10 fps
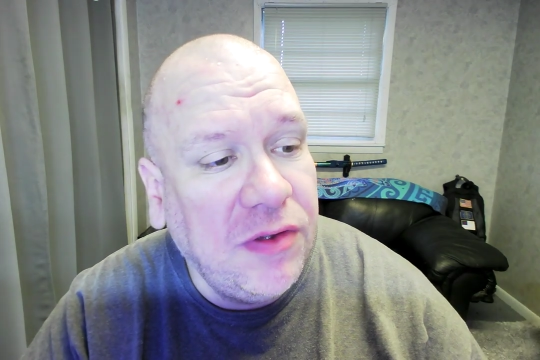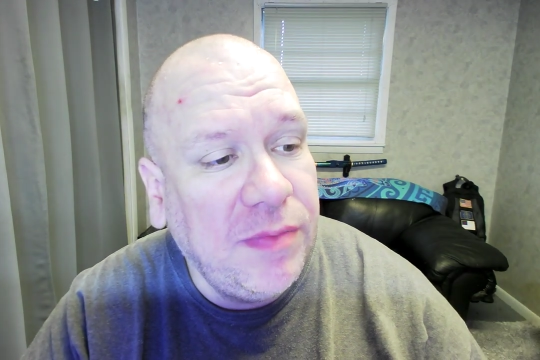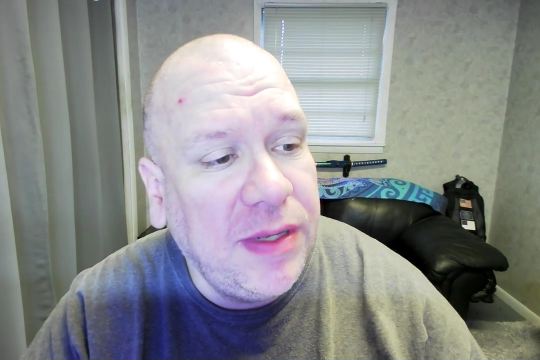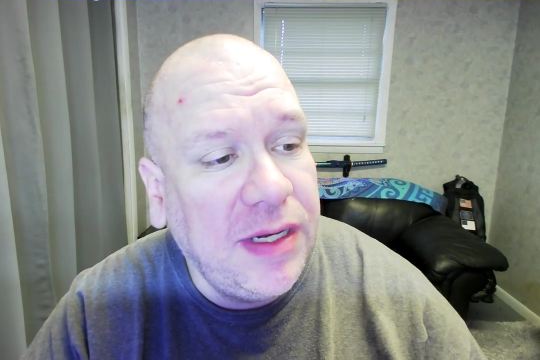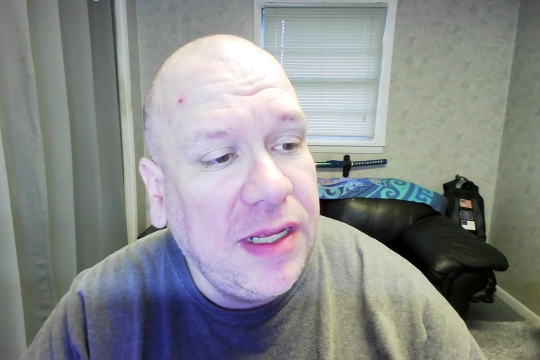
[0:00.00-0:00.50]
But
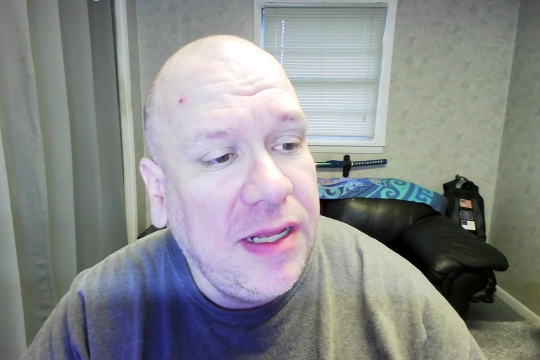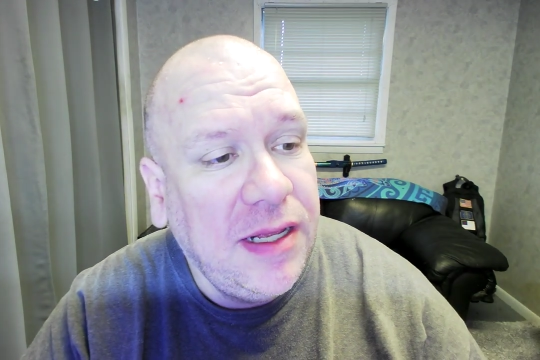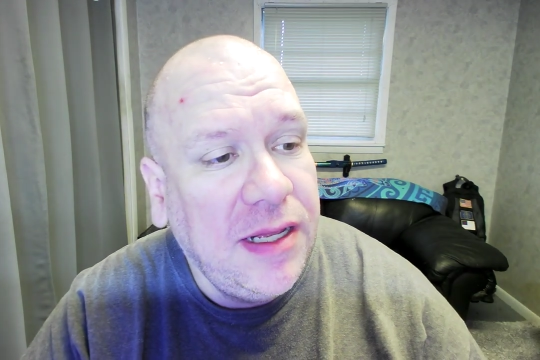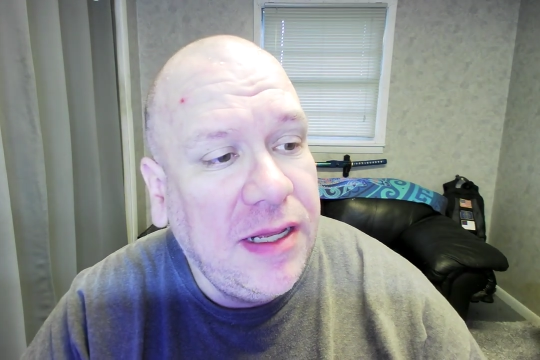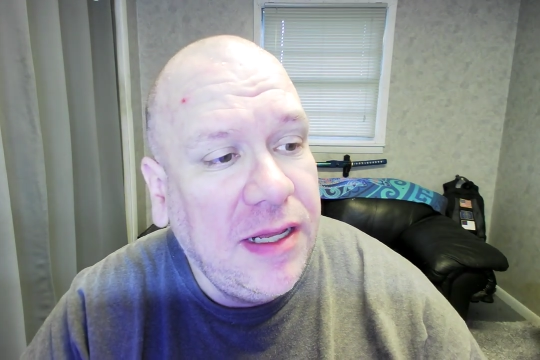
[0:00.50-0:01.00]

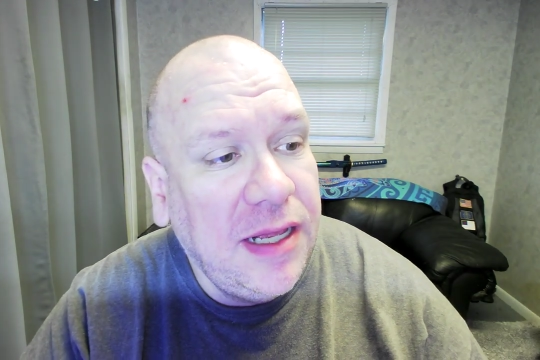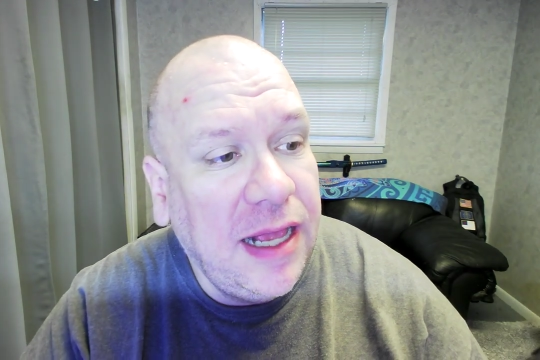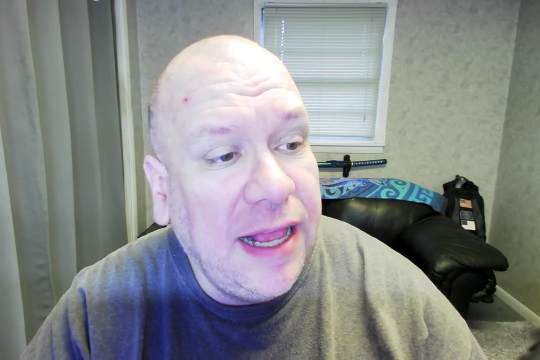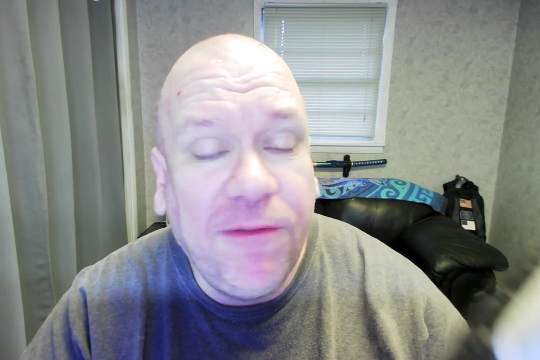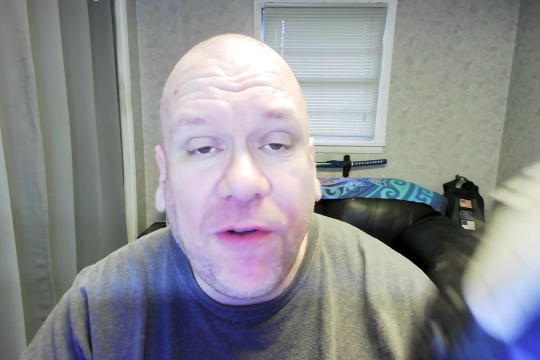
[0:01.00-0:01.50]

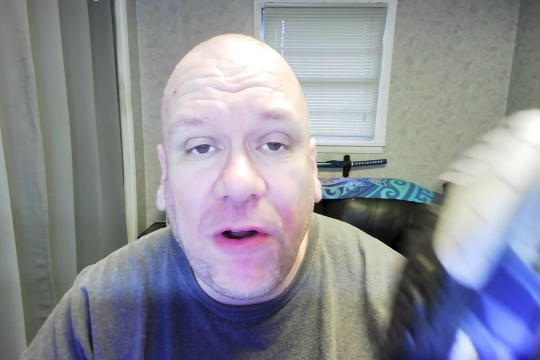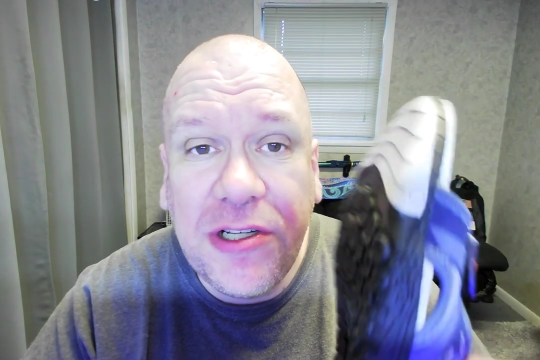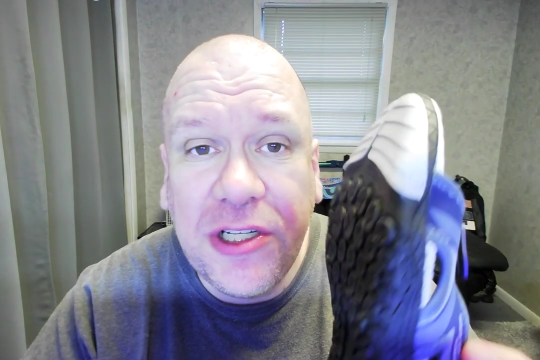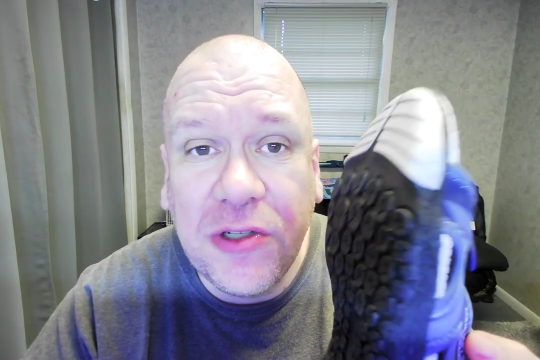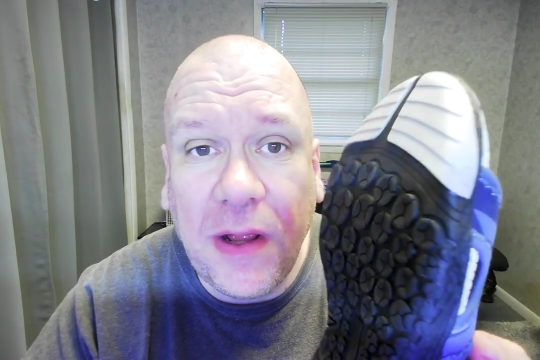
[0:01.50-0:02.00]
as far as
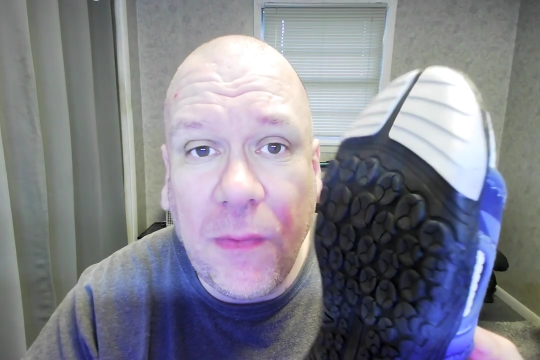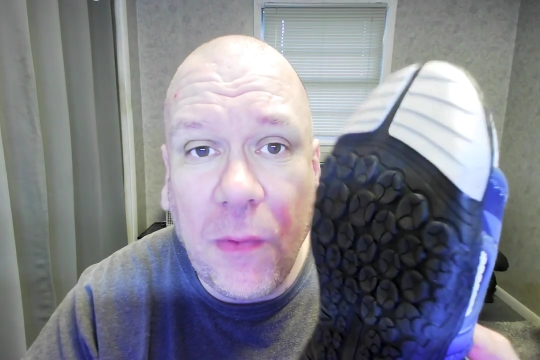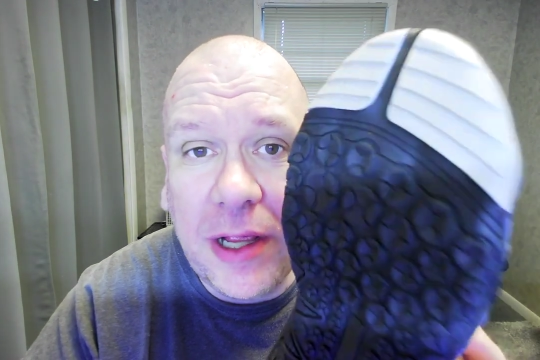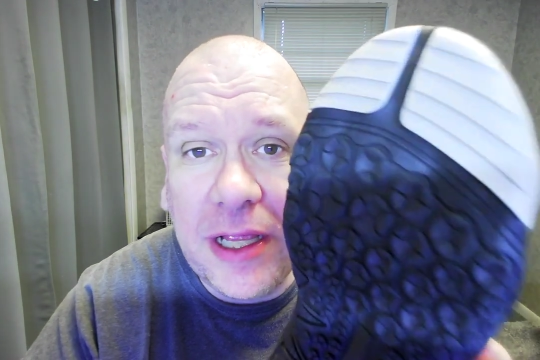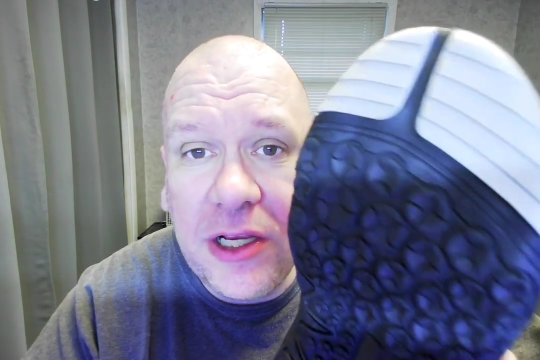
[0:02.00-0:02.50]
just a
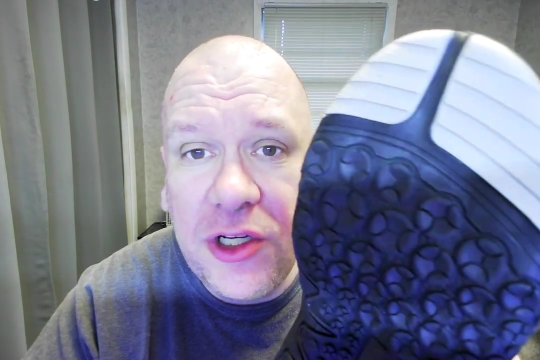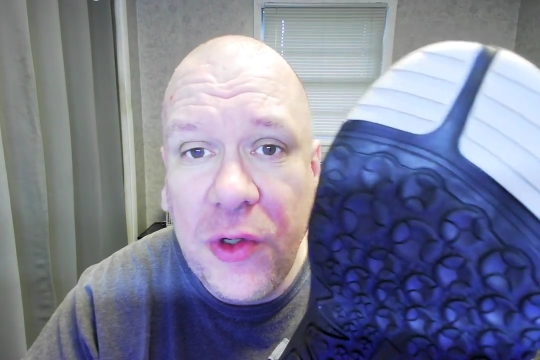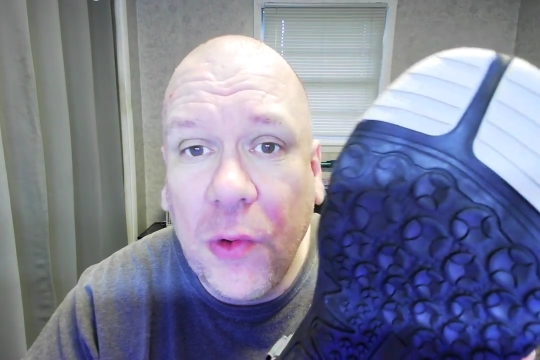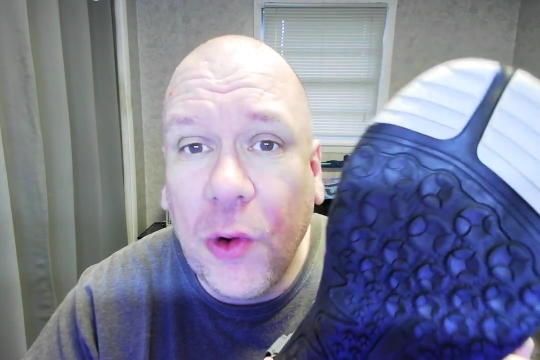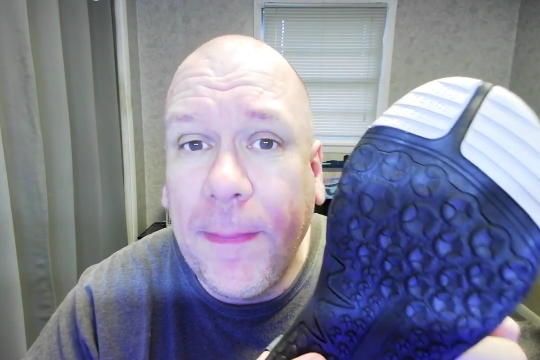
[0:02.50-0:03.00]
walking shoe
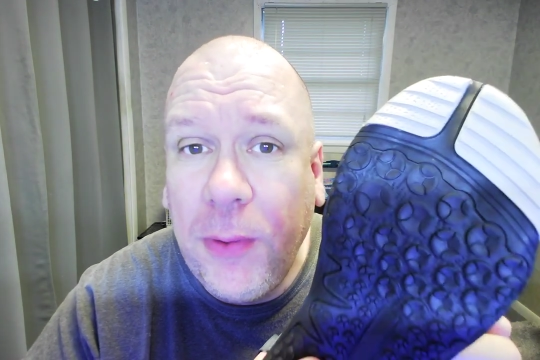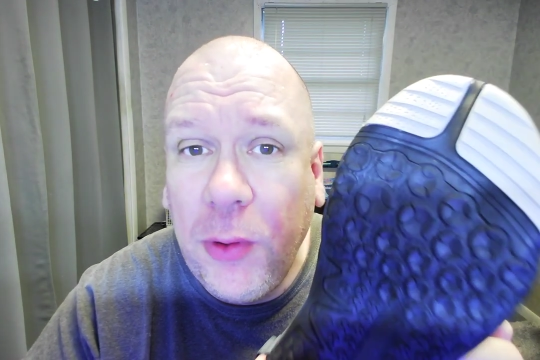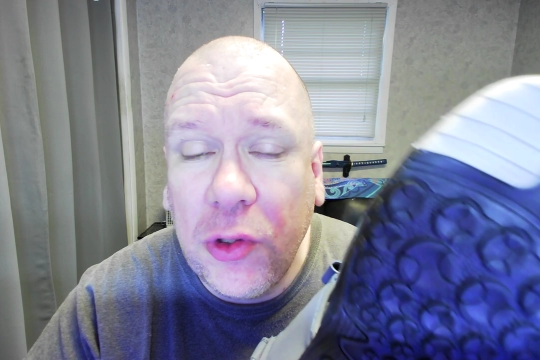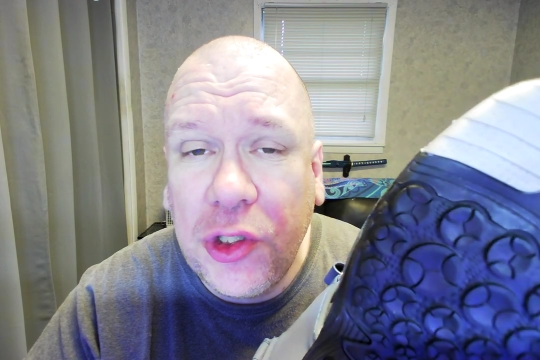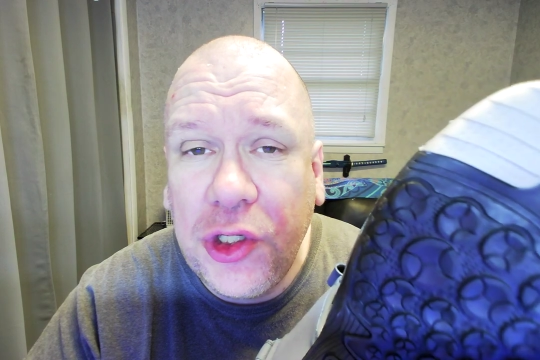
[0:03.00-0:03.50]
or a
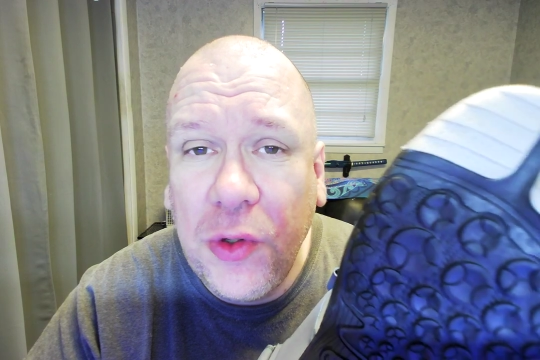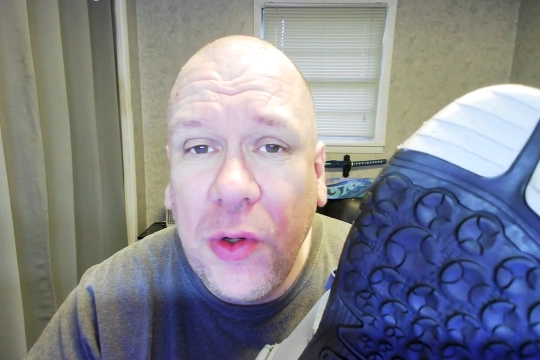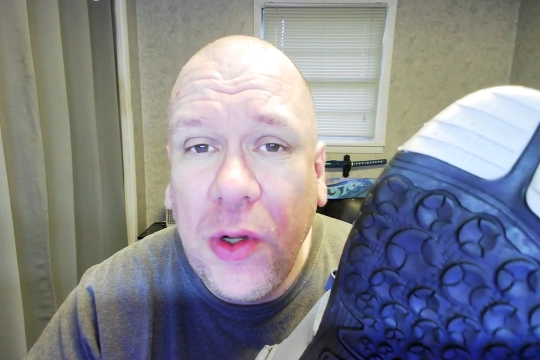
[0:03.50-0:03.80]
pool shoe